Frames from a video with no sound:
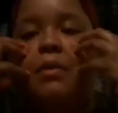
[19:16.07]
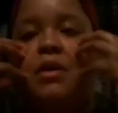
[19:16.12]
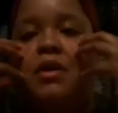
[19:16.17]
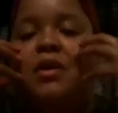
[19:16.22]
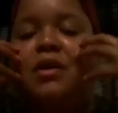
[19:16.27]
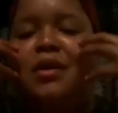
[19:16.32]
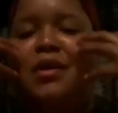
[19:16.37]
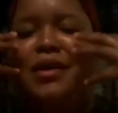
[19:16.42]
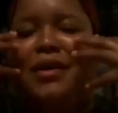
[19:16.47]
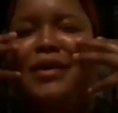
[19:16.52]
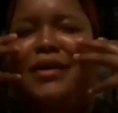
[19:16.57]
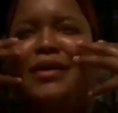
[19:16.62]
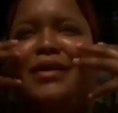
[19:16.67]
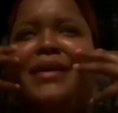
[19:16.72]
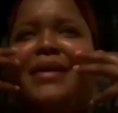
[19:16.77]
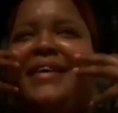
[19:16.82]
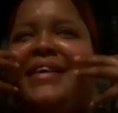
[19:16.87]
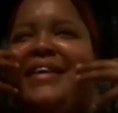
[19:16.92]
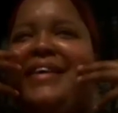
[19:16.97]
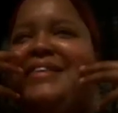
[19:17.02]

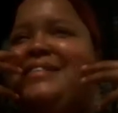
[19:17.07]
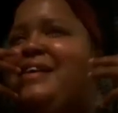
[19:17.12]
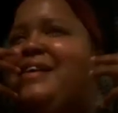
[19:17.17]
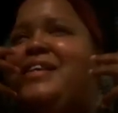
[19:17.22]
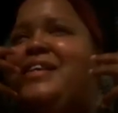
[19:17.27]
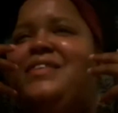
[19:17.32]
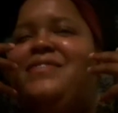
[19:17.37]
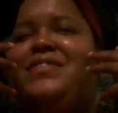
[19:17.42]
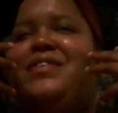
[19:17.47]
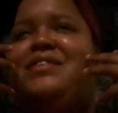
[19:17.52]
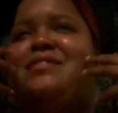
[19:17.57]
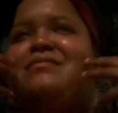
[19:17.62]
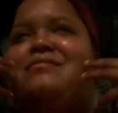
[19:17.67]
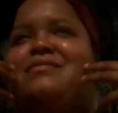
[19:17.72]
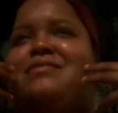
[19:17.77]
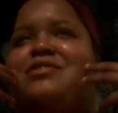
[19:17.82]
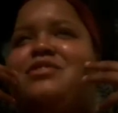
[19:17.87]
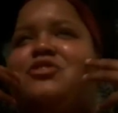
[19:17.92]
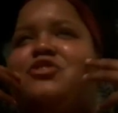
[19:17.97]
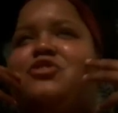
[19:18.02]
Is that even
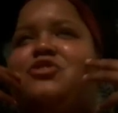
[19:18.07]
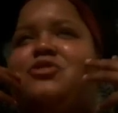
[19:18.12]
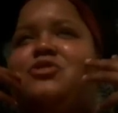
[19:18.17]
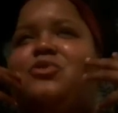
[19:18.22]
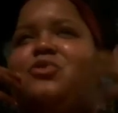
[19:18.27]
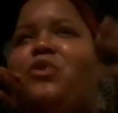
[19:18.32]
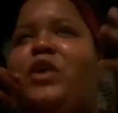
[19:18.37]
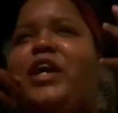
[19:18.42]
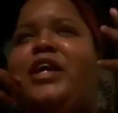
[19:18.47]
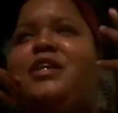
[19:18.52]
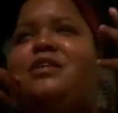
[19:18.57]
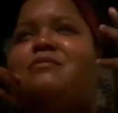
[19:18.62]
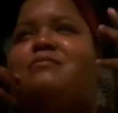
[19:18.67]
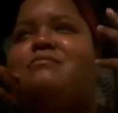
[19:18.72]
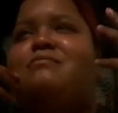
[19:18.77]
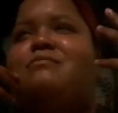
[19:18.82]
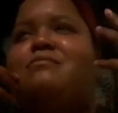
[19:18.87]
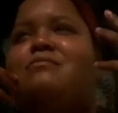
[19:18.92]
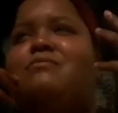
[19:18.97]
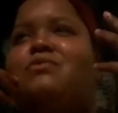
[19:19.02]
the right
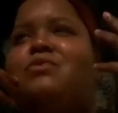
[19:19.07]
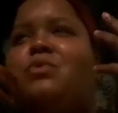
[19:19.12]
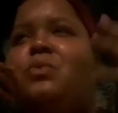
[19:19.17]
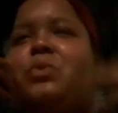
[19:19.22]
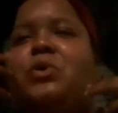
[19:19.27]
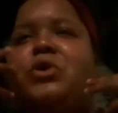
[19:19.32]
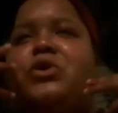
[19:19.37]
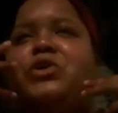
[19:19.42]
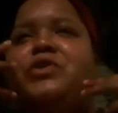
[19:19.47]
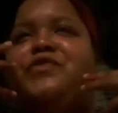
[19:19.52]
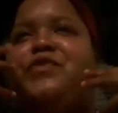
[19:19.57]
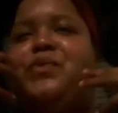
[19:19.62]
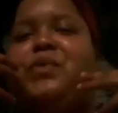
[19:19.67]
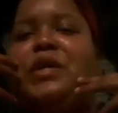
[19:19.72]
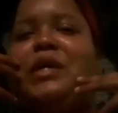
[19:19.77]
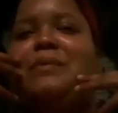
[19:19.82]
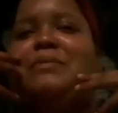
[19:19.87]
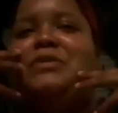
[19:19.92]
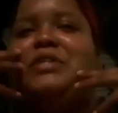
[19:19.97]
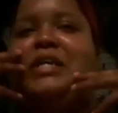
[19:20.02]
word for
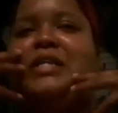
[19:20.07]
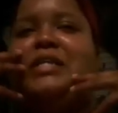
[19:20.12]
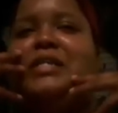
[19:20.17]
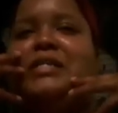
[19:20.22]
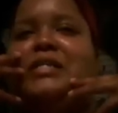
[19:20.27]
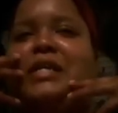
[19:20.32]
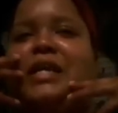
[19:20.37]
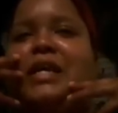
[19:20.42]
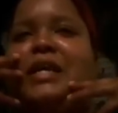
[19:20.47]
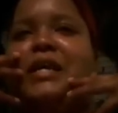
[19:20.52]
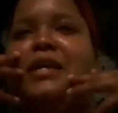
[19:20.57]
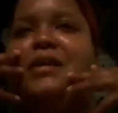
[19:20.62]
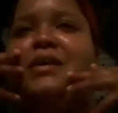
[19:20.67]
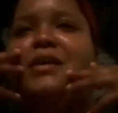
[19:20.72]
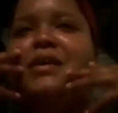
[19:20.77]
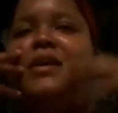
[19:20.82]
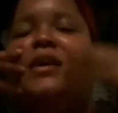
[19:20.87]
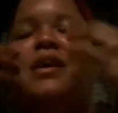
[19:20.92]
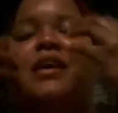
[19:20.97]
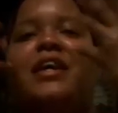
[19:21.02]
what I'm trying to say?
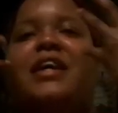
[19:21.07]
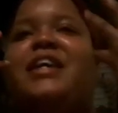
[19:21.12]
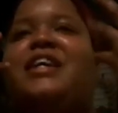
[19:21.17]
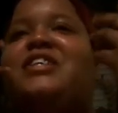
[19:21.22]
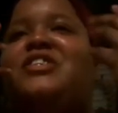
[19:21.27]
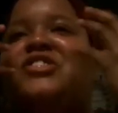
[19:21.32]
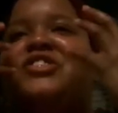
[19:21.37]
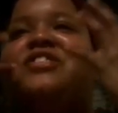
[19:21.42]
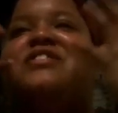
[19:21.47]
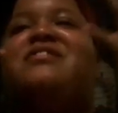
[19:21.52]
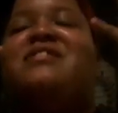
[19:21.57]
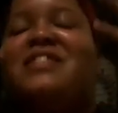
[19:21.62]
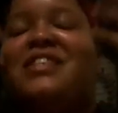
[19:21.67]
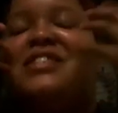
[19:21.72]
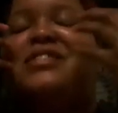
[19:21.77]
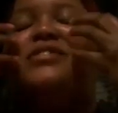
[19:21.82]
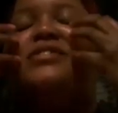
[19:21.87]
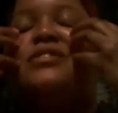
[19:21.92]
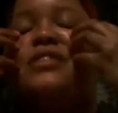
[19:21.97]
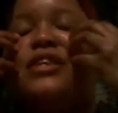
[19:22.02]
It just
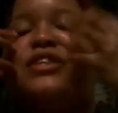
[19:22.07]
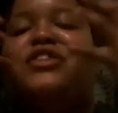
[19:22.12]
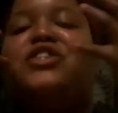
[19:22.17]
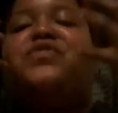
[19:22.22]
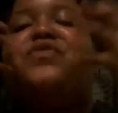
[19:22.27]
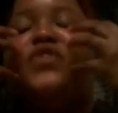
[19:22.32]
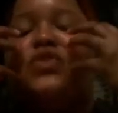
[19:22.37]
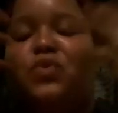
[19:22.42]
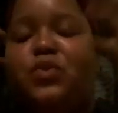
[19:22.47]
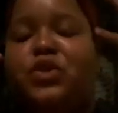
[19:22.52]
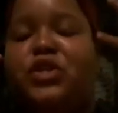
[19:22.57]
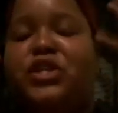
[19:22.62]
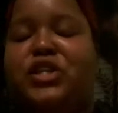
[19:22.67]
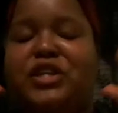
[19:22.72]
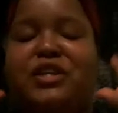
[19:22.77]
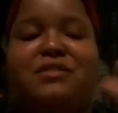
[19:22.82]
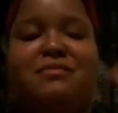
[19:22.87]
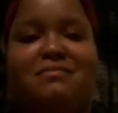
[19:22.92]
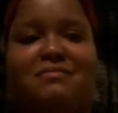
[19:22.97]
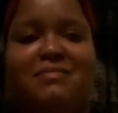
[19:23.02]
feels really
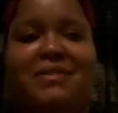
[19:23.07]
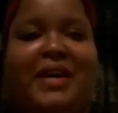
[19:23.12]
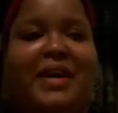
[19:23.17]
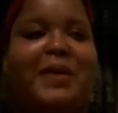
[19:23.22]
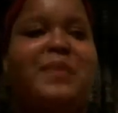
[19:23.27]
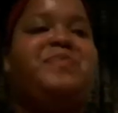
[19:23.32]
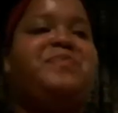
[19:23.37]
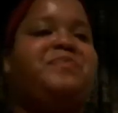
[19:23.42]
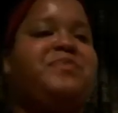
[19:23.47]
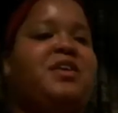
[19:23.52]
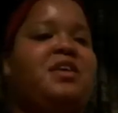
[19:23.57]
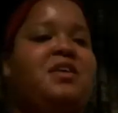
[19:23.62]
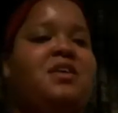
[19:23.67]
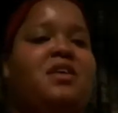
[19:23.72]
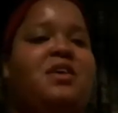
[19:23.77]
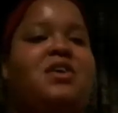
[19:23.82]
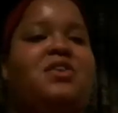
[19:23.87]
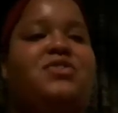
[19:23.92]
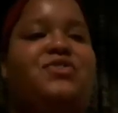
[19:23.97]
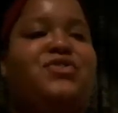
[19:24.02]
good. Okay.
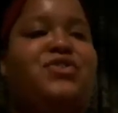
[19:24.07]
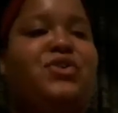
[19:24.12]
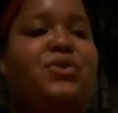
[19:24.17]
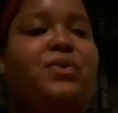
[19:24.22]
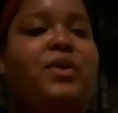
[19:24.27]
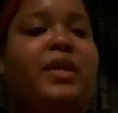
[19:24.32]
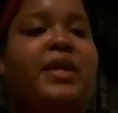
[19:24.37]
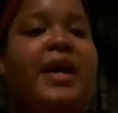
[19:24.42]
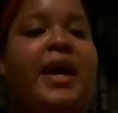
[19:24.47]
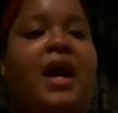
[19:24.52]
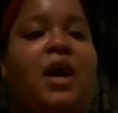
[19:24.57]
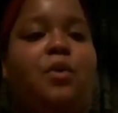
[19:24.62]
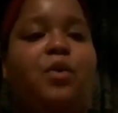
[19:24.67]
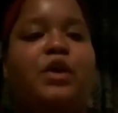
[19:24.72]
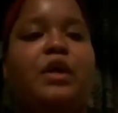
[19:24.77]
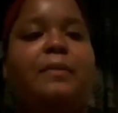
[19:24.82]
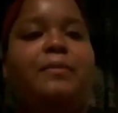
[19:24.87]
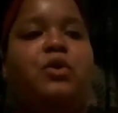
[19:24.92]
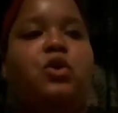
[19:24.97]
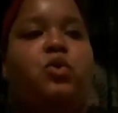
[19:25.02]
So now
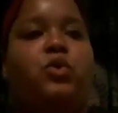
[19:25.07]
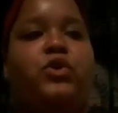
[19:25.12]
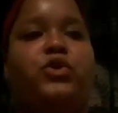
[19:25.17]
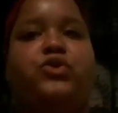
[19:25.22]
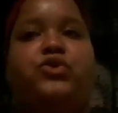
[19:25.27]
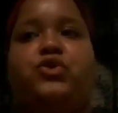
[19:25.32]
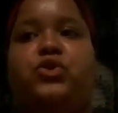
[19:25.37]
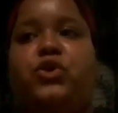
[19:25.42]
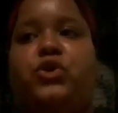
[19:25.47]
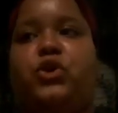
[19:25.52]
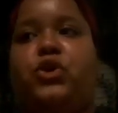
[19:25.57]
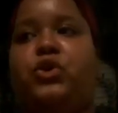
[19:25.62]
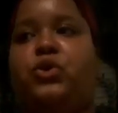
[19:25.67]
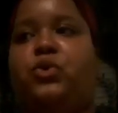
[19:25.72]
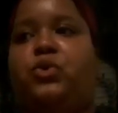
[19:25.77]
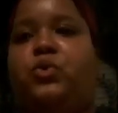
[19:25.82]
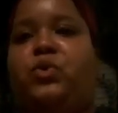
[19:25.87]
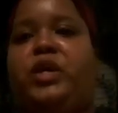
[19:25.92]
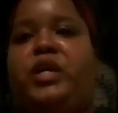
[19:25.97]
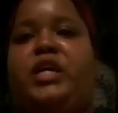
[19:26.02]
what I'm going to
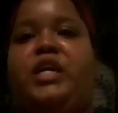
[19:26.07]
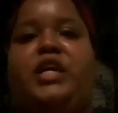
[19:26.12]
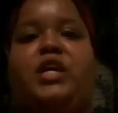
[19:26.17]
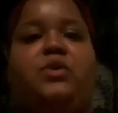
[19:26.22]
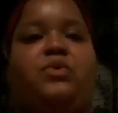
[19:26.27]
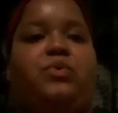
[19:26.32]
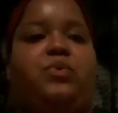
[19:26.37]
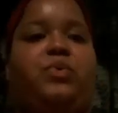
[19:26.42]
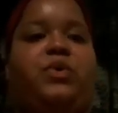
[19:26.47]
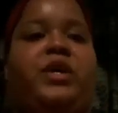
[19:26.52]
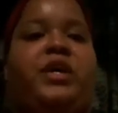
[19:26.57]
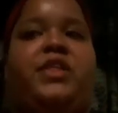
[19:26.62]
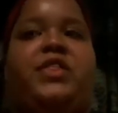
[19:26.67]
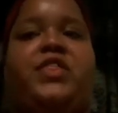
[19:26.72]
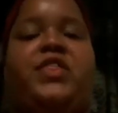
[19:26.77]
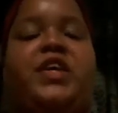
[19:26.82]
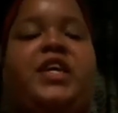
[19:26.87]
go in with